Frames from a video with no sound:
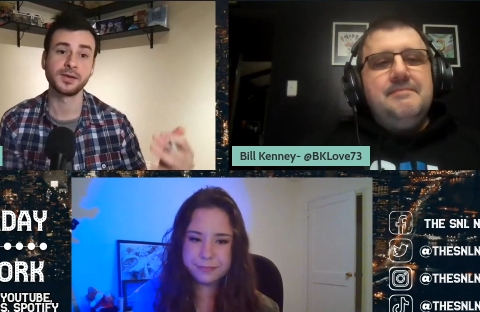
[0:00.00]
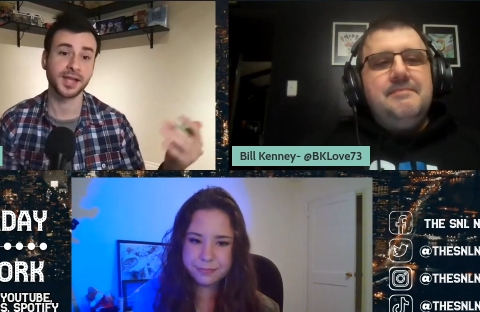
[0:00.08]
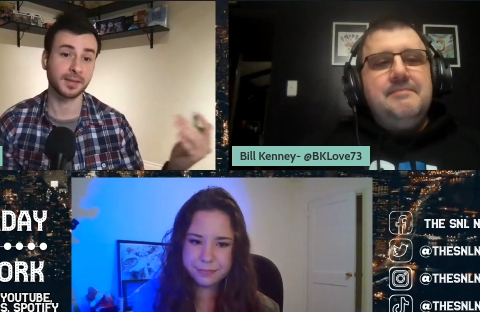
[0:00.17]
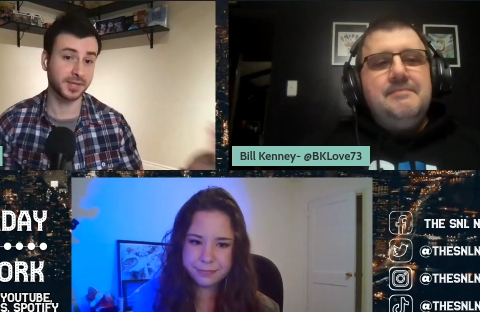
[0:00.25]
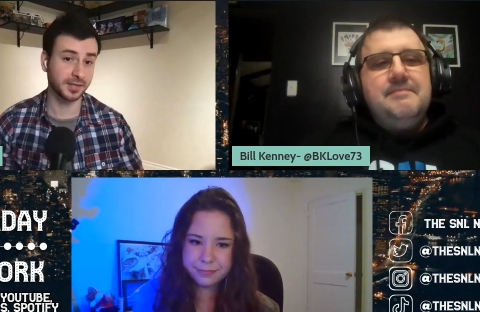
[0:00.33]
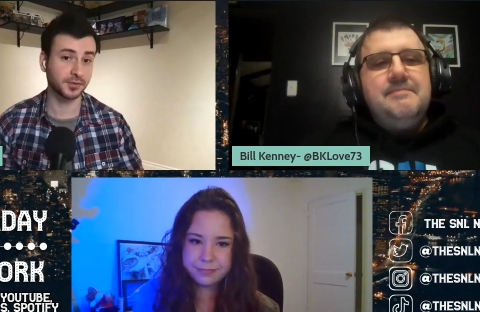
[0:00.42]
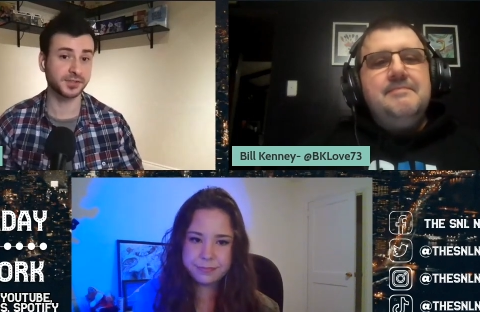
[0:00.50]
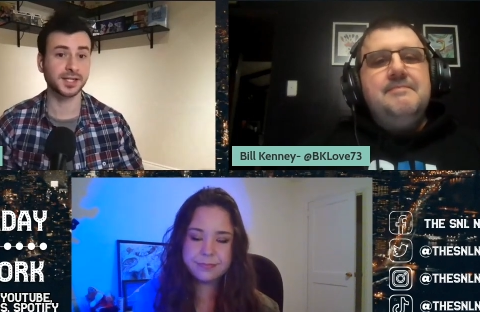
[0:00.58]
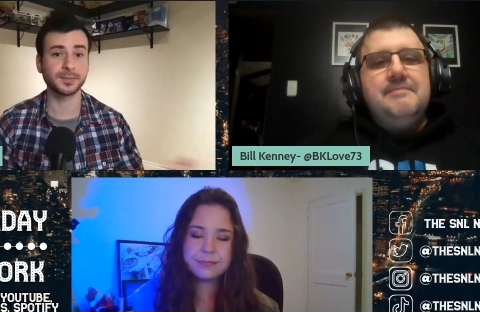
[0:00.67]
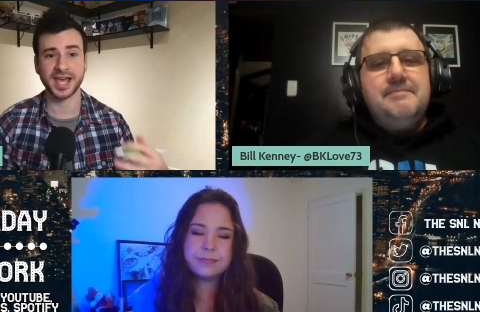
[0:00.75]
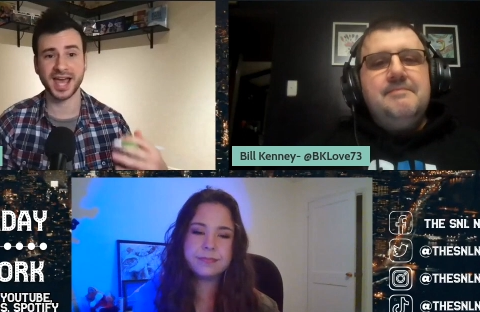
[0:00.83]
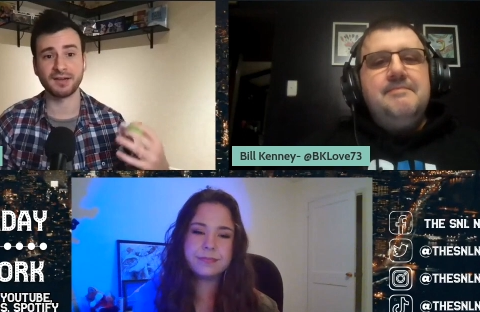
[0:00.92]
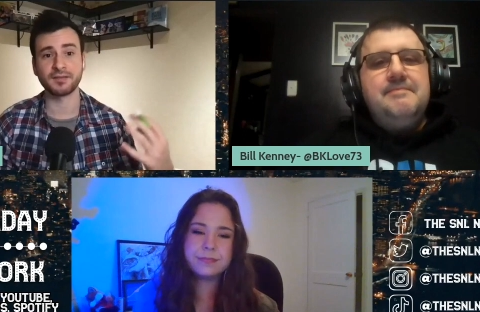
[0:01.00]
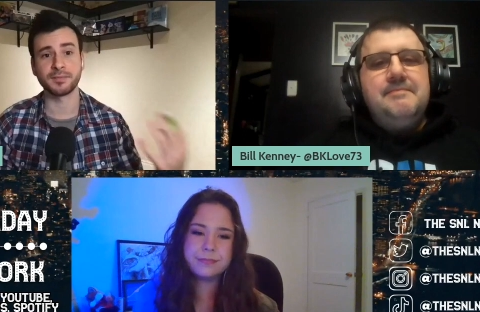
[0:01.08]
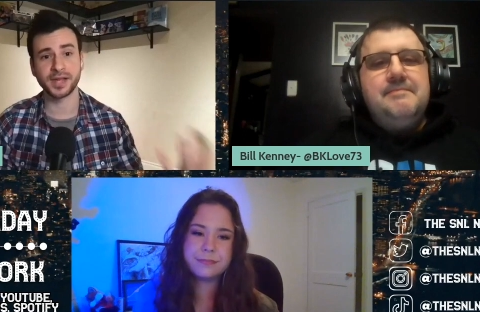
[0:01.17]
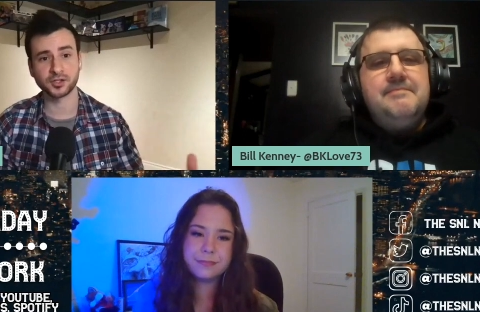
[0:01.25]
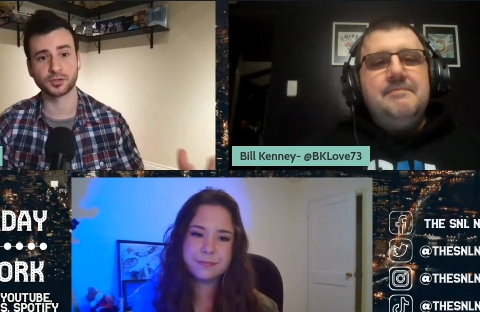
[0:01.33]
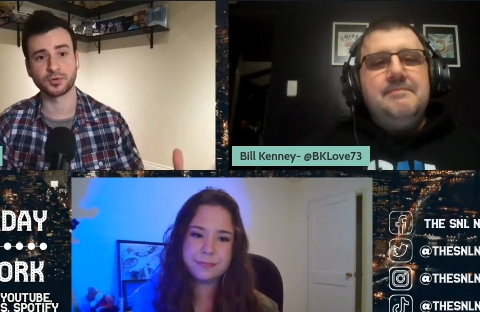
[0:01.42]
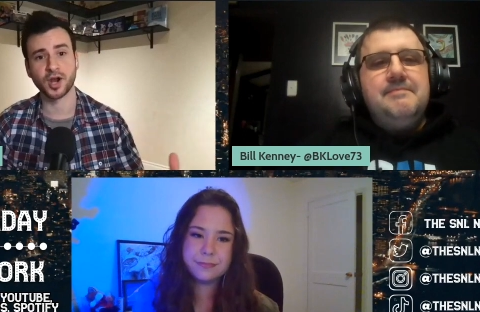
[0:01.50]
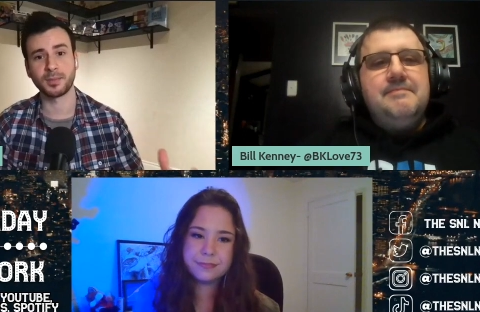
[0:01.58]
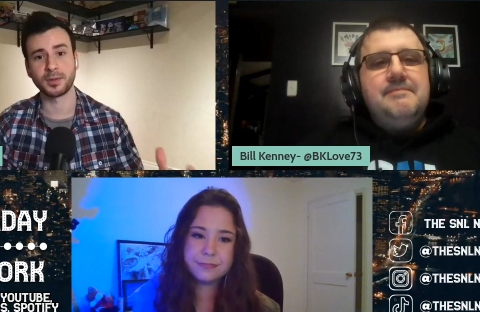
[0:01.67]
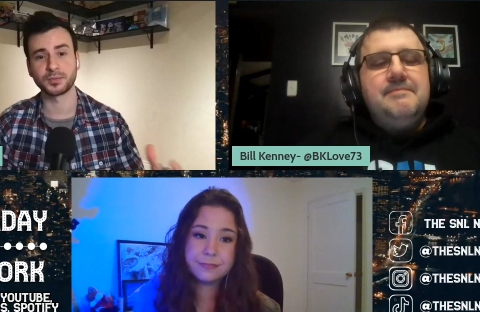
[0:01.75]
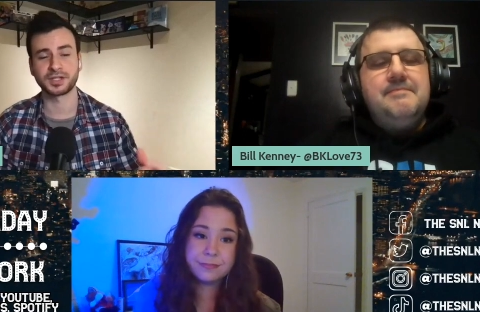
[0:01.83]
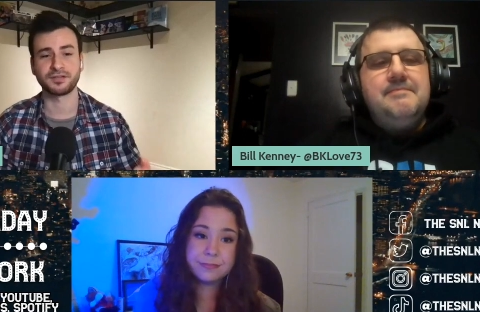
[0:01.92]
Speaker 1: and people seem to have a major
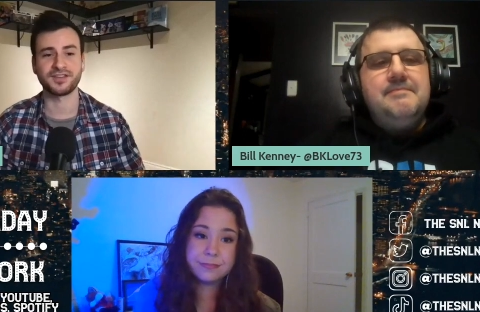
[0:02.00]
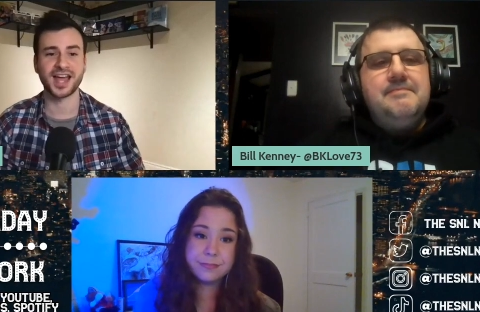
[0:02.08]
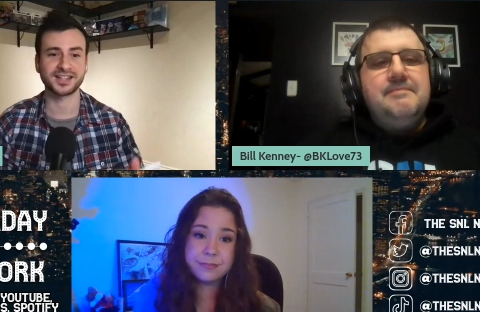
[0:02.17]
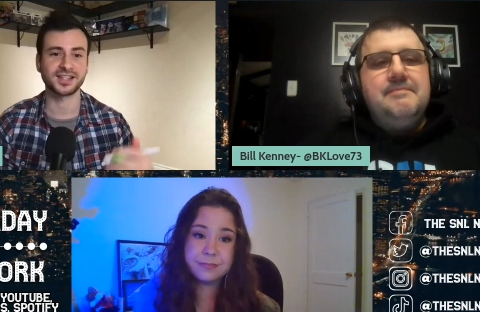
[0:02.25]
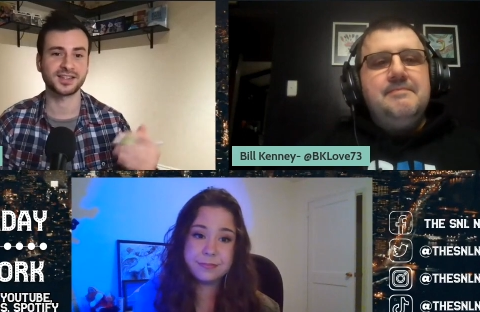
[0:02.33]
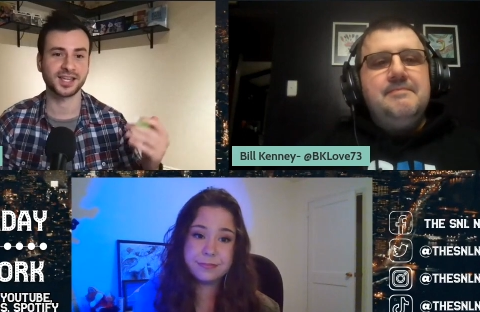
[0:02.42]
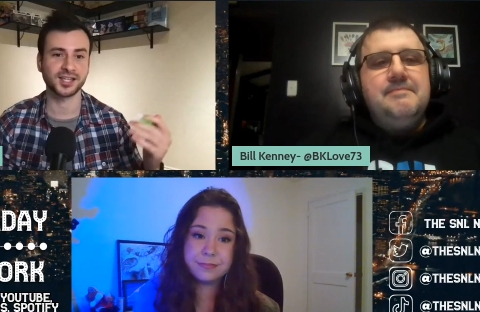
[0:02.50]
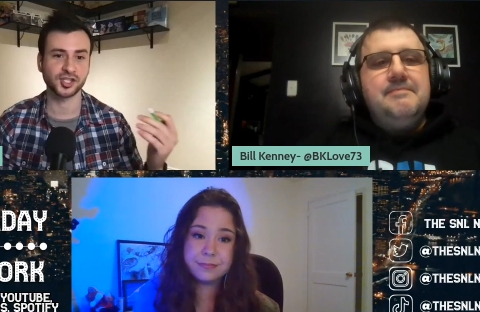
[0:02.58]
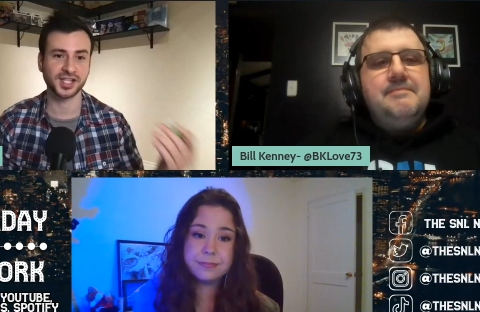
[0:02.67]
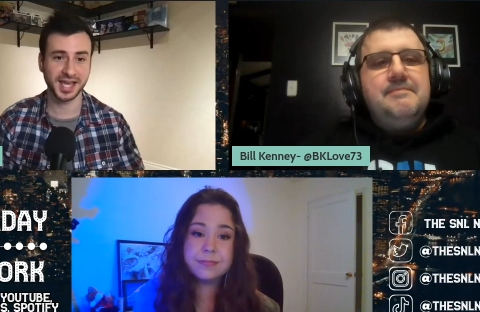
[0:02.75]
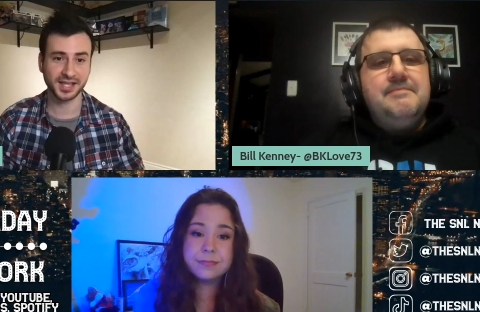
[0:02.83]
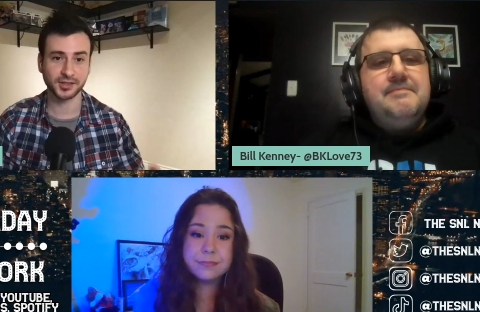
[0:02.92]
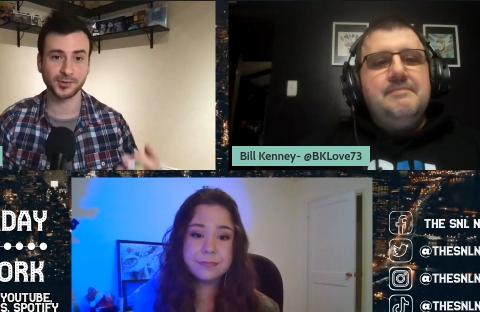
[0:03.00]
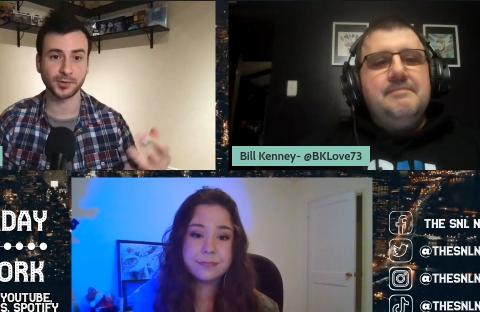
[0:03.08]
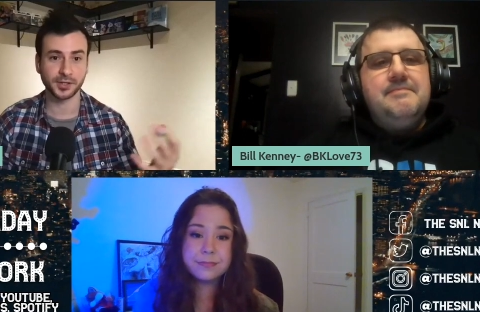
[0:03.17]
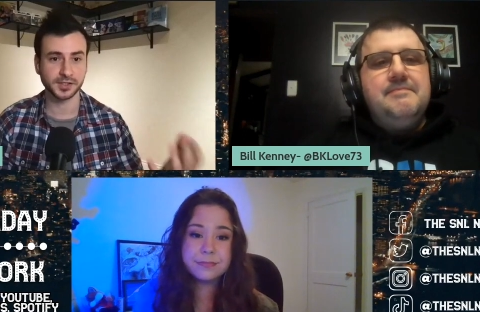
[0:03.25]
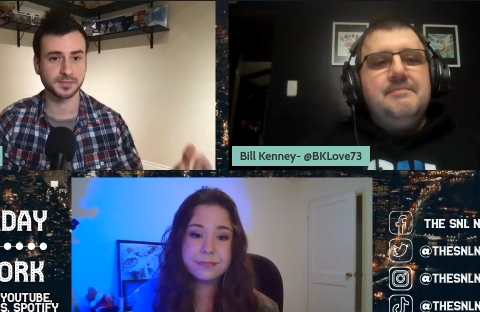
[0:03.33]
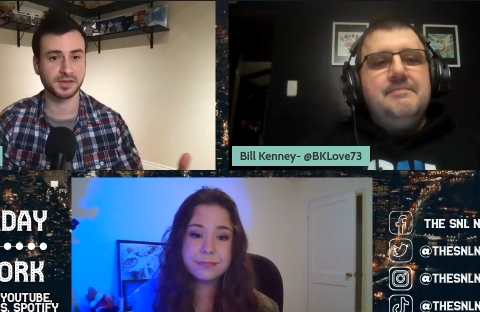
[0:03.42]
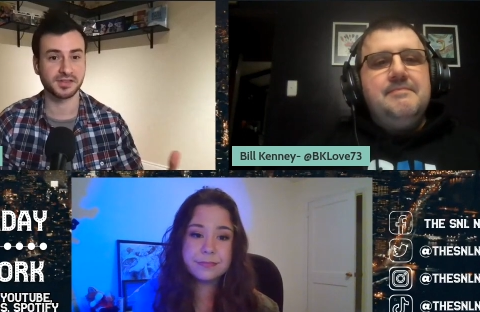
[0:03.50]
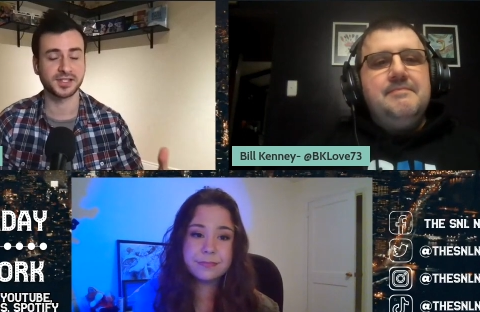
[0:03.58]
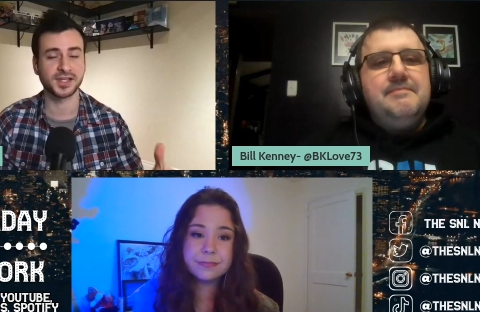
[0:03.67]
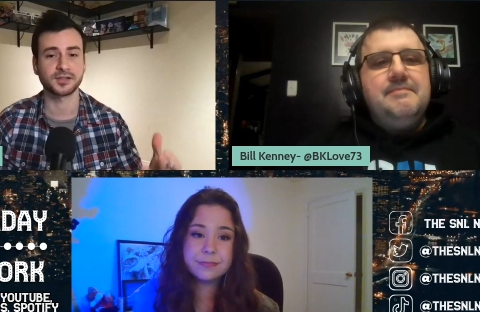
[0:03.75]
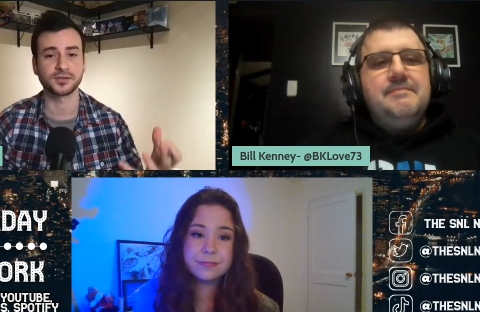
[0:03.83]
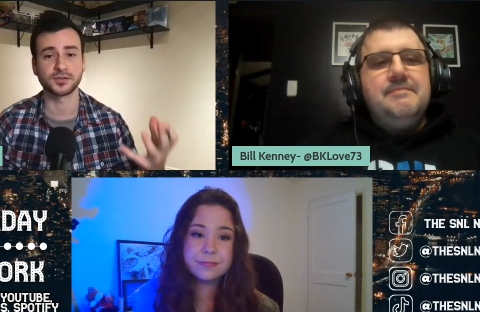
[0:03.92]
problem with the fact that they just hit the Will Smith
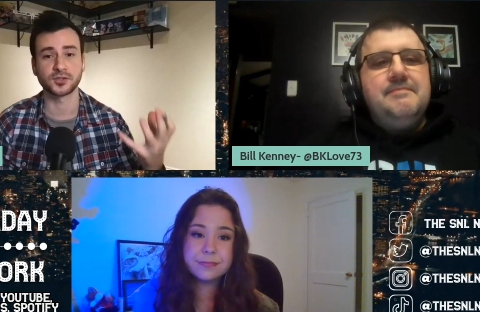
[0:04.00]
thing